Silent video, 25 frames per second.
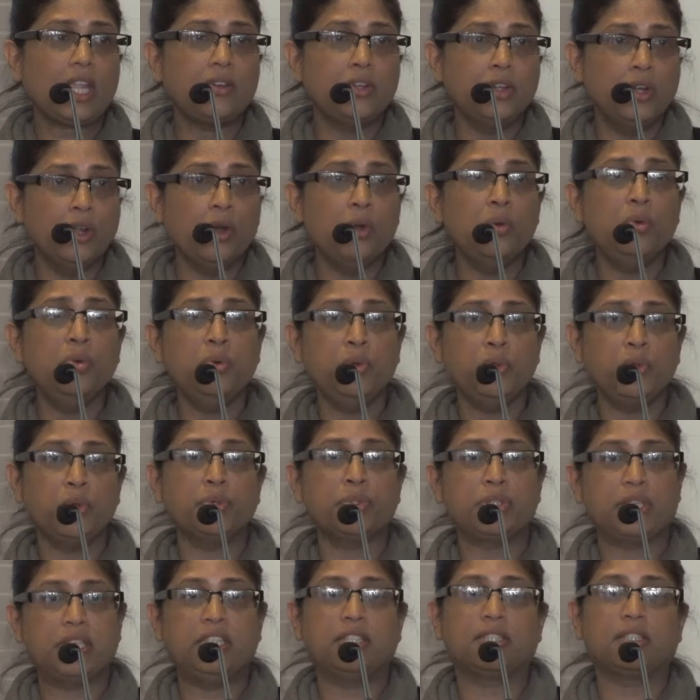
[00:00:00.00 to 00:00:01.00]
know who
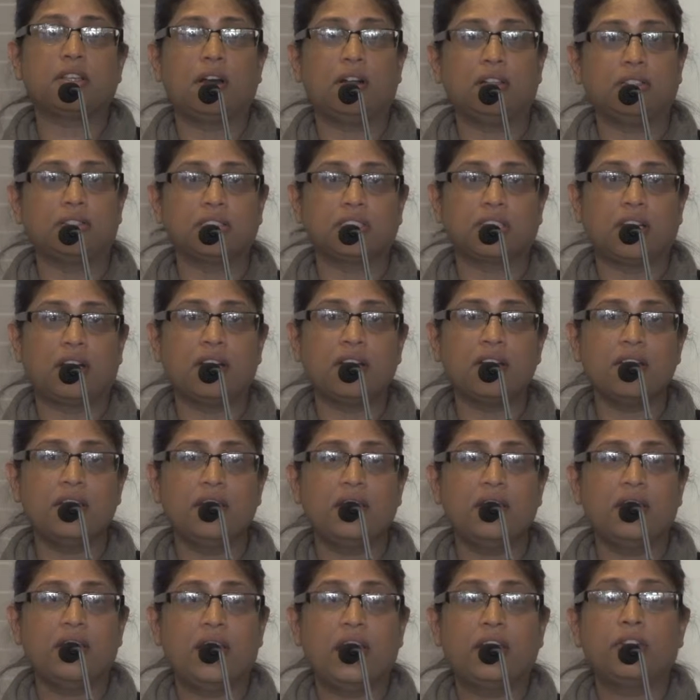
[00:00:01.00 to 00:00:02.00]
those key scholars are
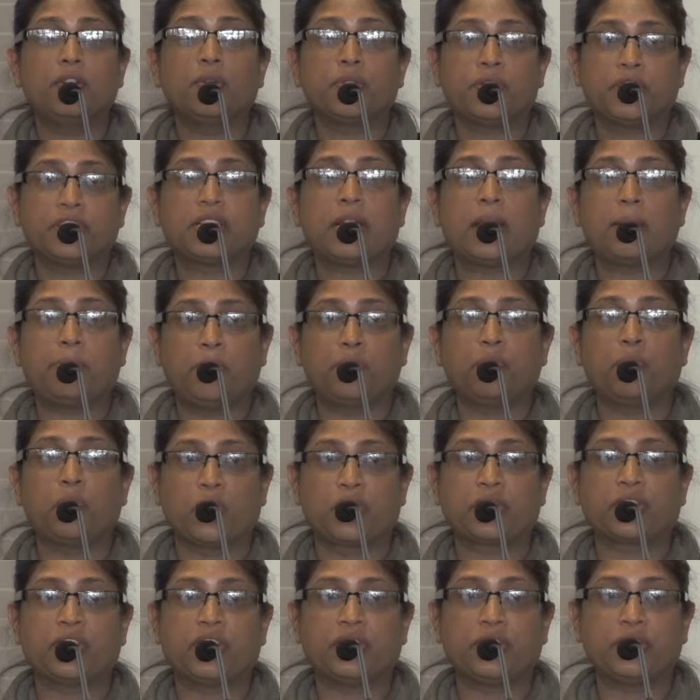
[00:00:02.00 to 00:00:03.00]
and know the type of
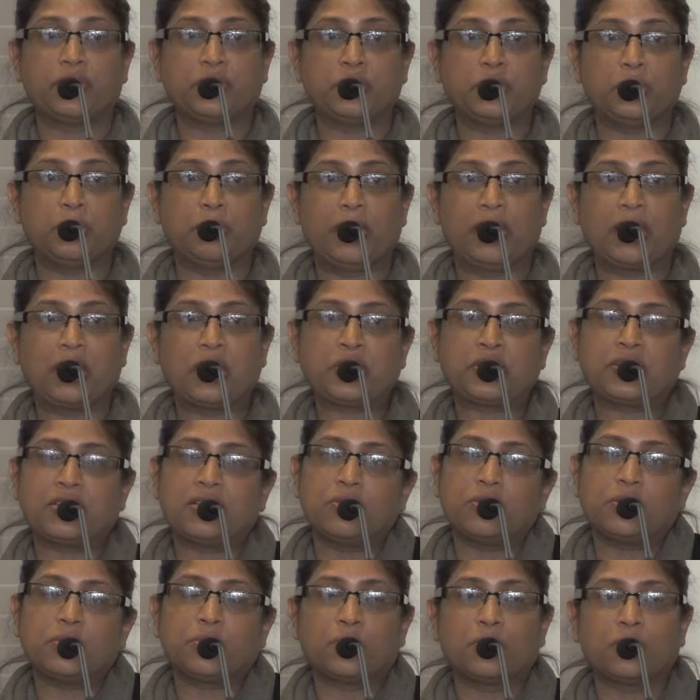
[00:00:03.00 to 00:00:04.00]
work that they're doing, because
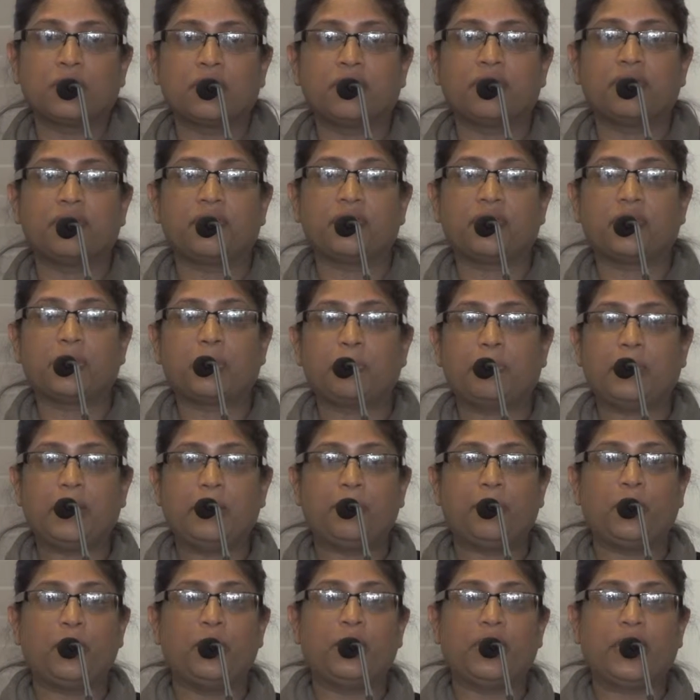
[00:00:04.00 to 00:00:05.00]
they're sort of the
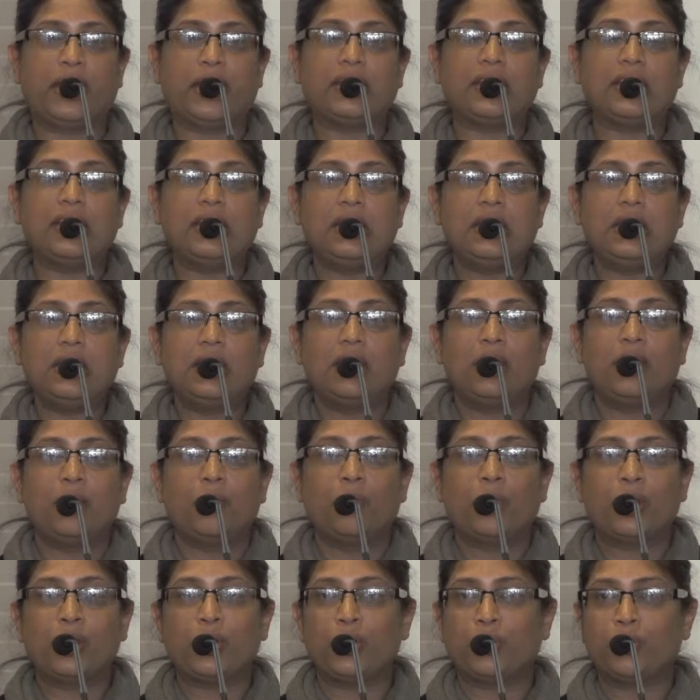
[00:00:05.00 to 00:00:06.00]
people that
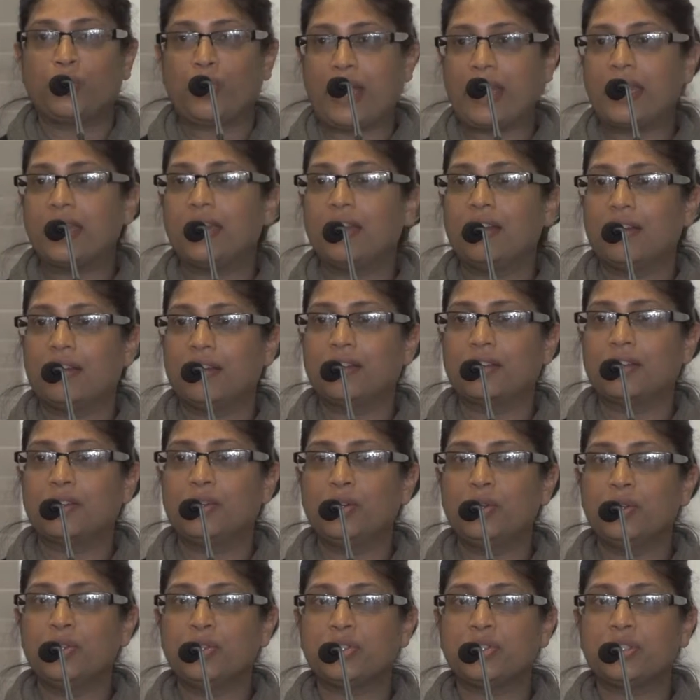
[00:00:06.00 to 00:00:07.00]
when you're writing
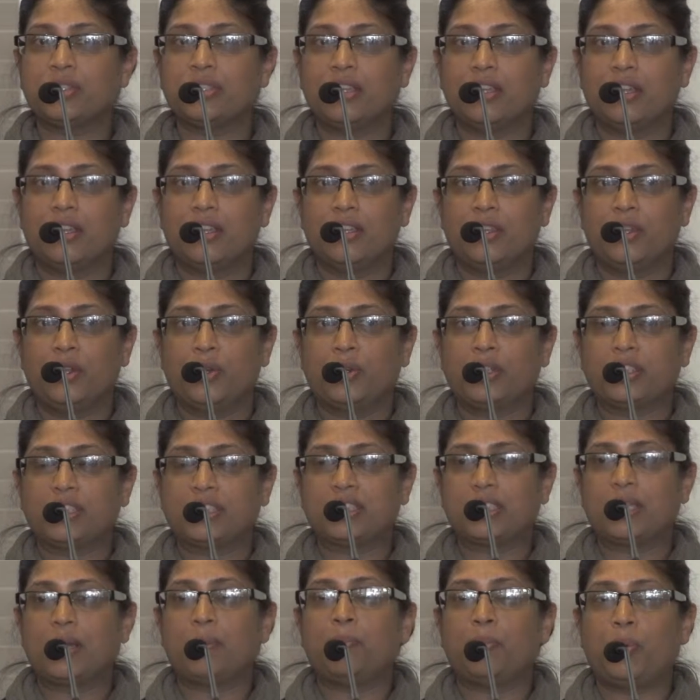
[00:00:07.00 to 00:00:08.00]
articles, you're at
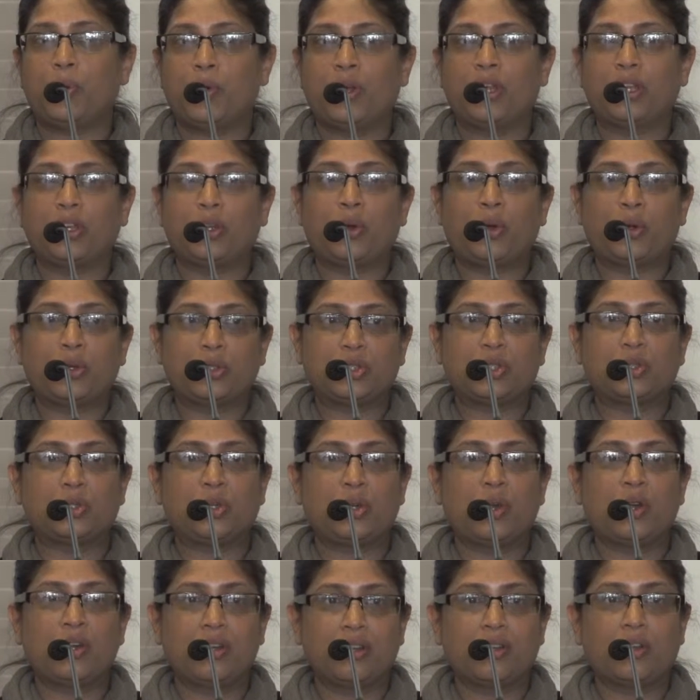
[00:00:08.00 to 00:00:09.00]
some point going to
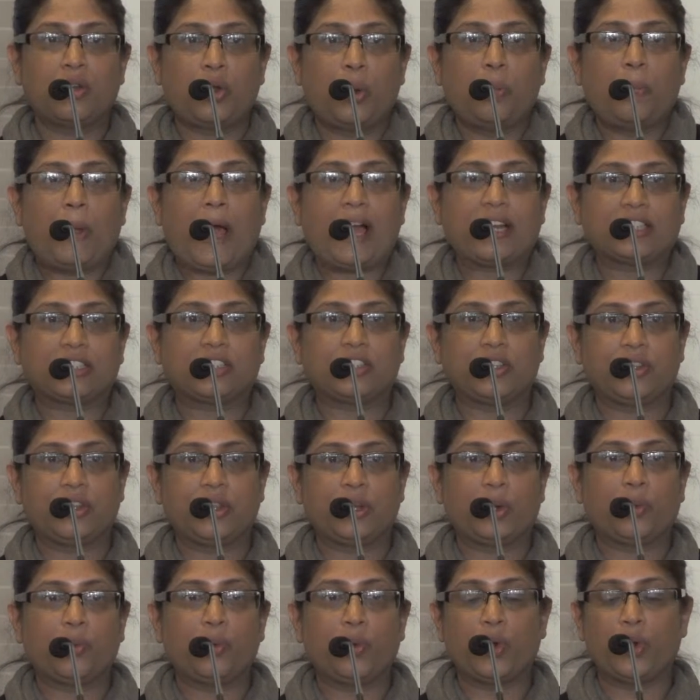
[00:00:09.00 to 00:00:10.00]
go back to
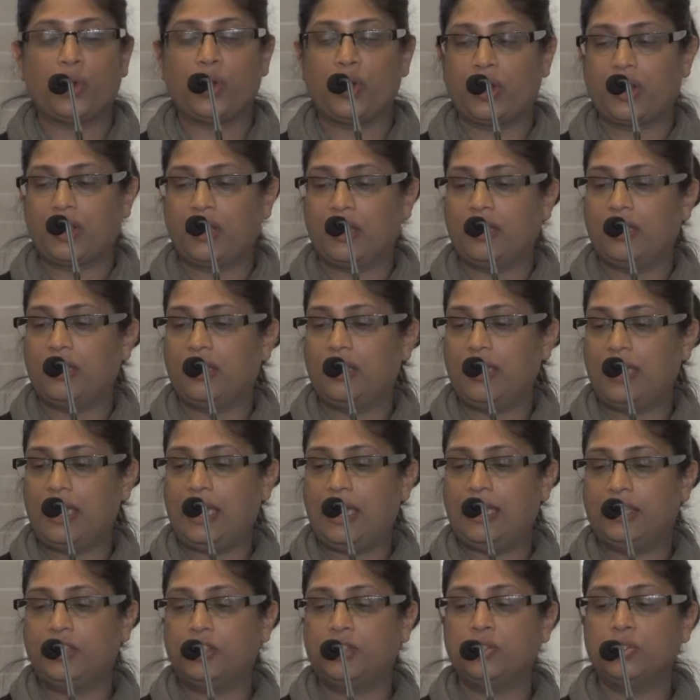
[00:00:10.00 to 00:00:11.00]
their work.
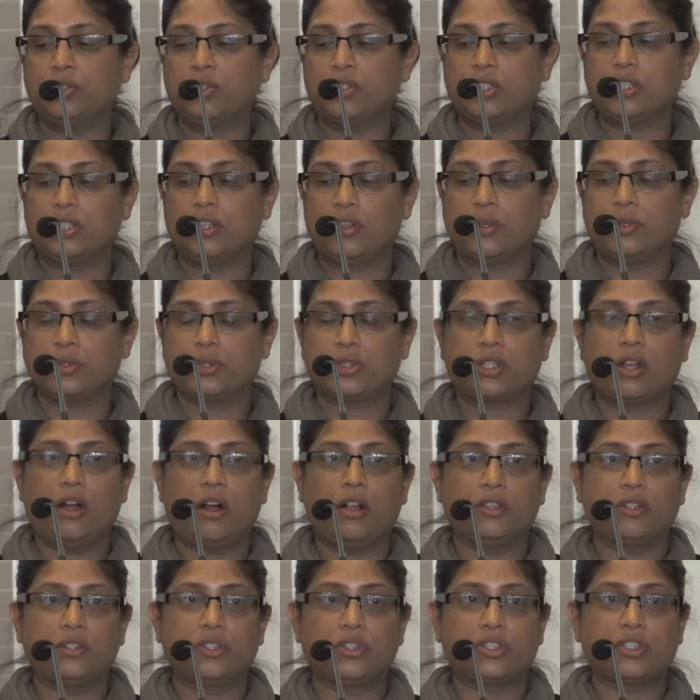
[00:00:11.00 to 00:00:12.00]
And usually those
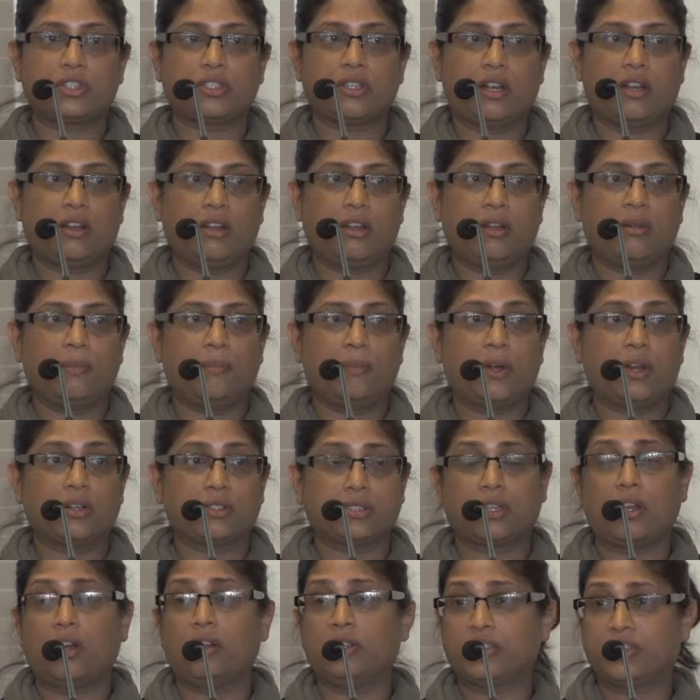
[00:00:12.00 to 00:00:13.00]
scholars are
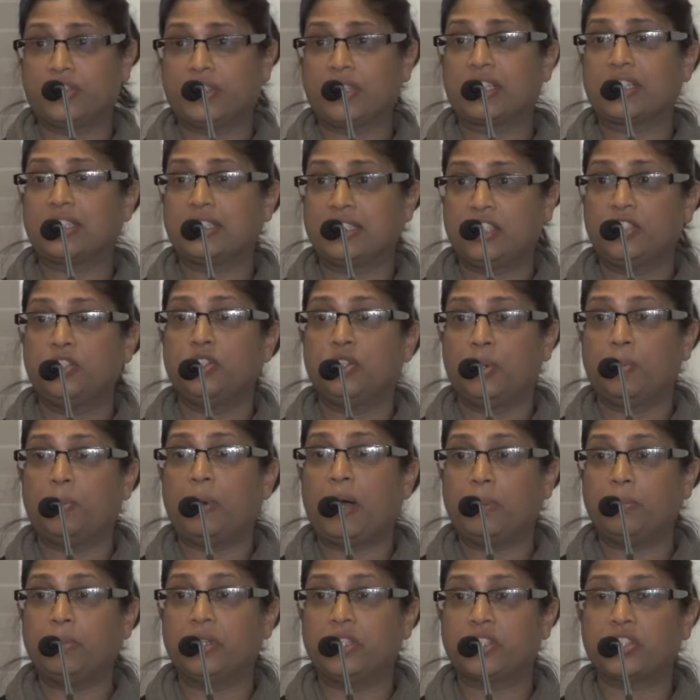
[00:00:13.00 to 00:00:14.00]
scholars that continue to
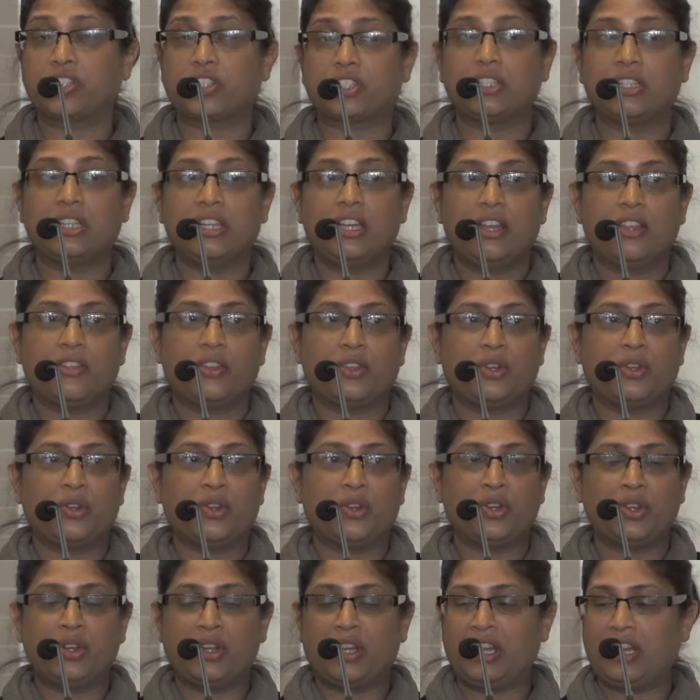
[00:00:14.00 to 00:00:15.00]
publish.
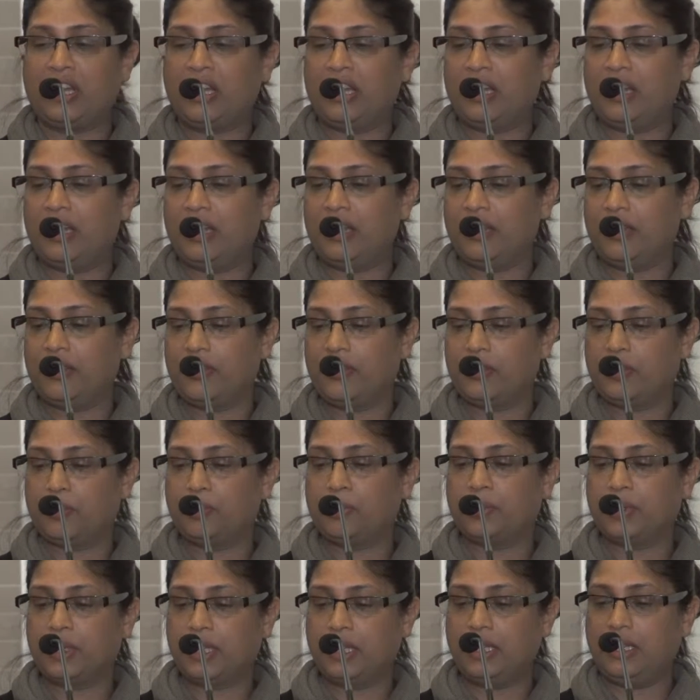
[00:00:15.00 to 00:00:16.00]
They're
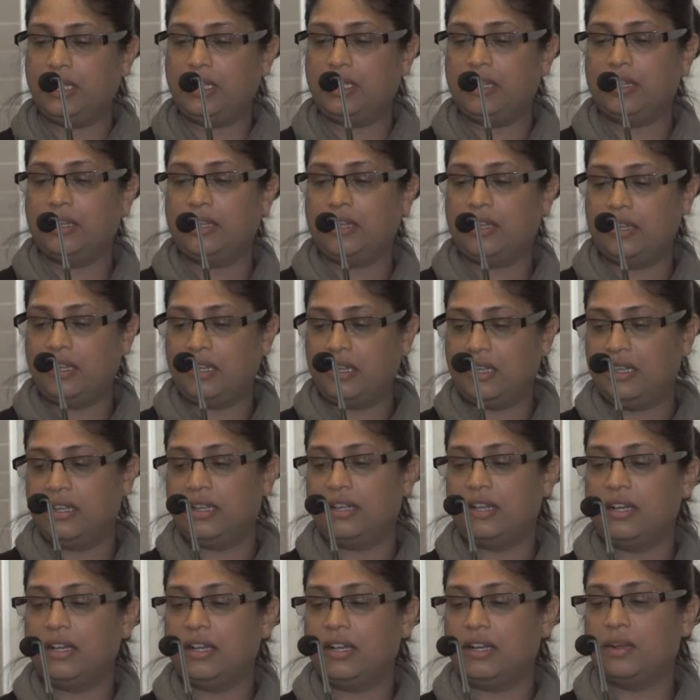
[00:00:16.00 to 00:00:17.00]
pretty
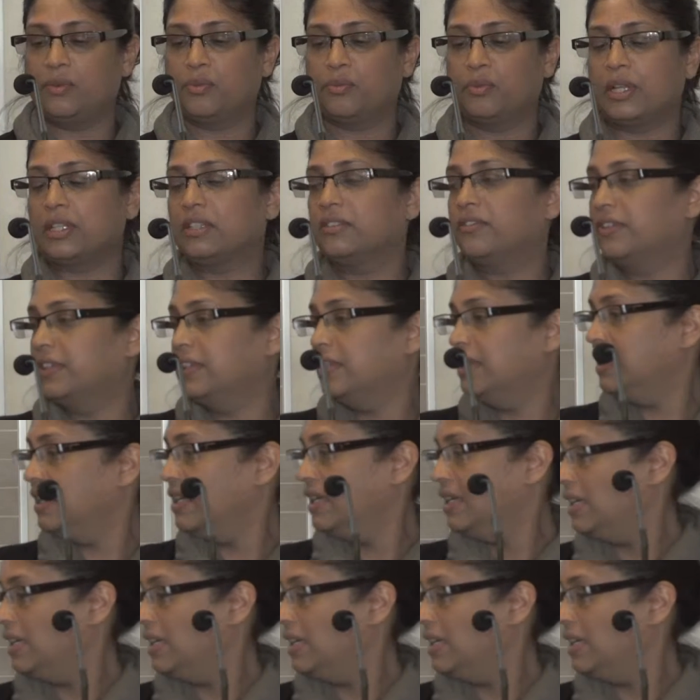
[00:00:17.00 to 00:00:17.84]
relevant.